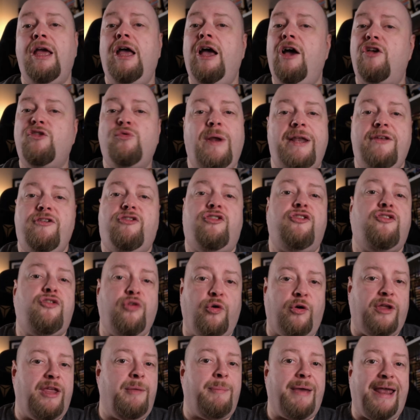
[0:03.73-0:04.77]
as well as just
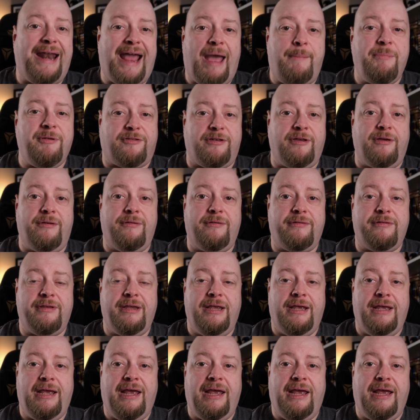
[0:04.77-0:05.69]
talking about episodes.